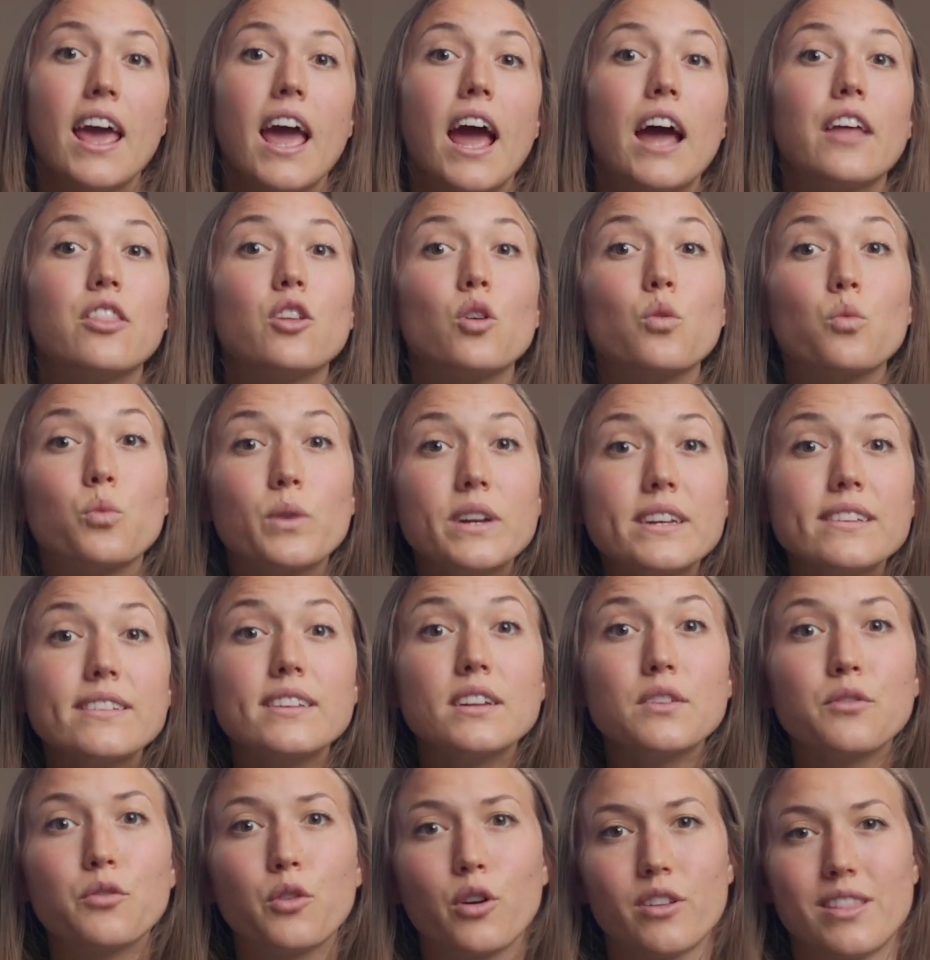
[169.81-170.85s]
And the
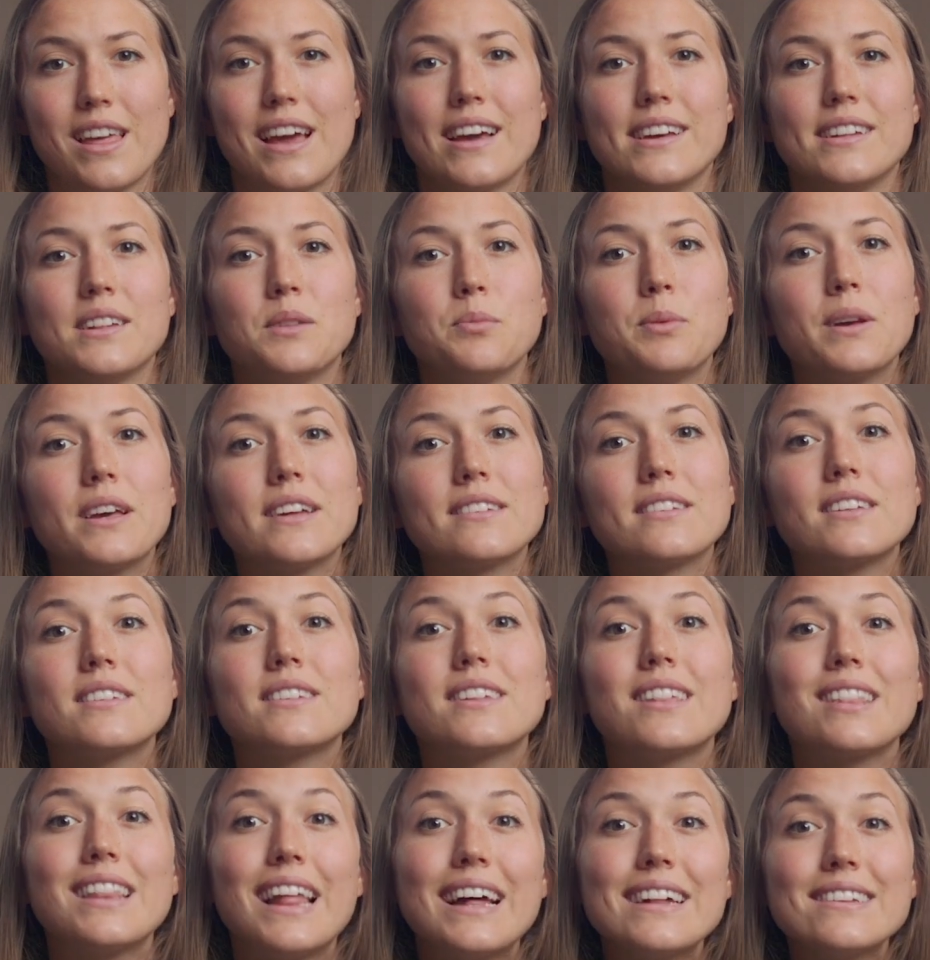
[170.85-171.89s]
reason for that is because
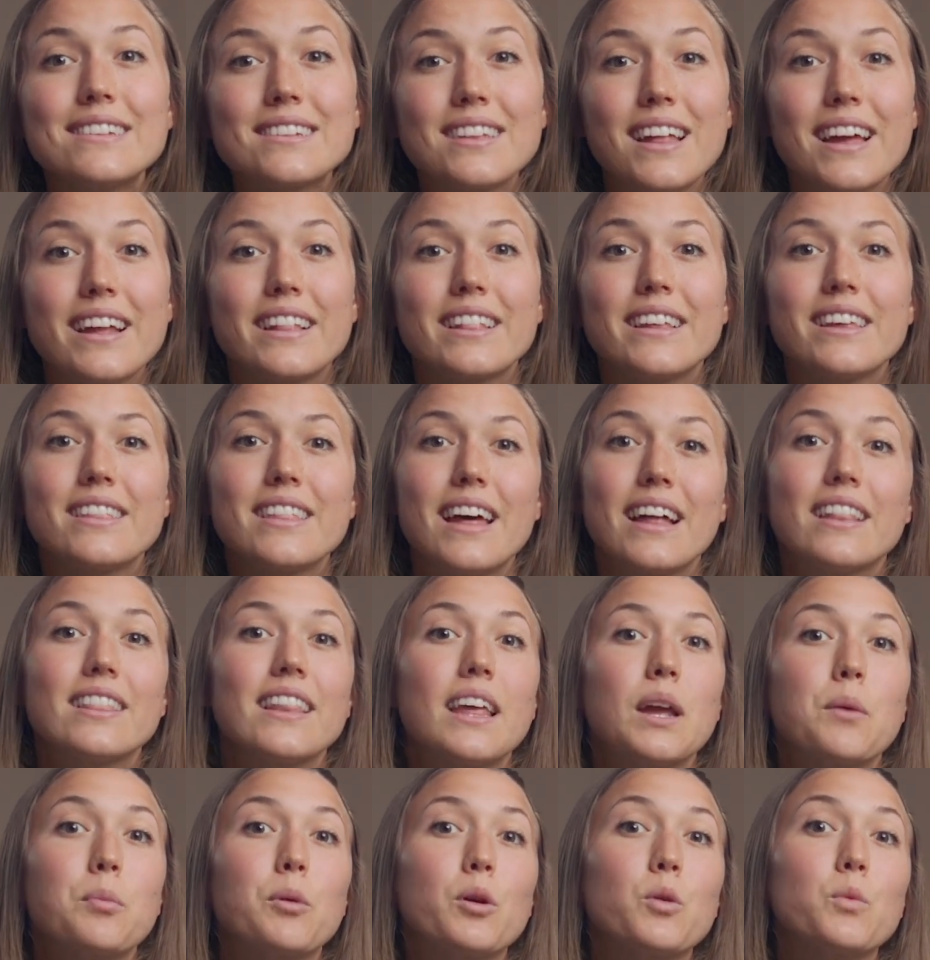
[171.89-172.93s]
it's less likely that
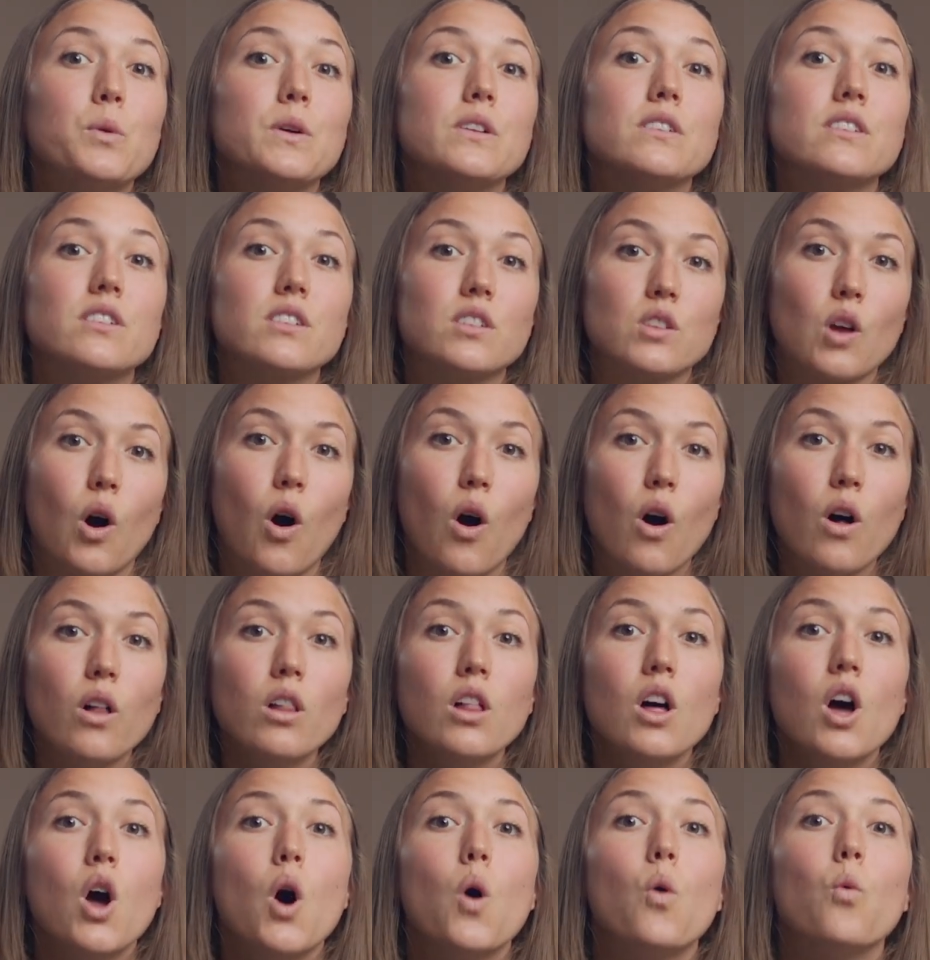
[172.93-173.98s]
labor will stall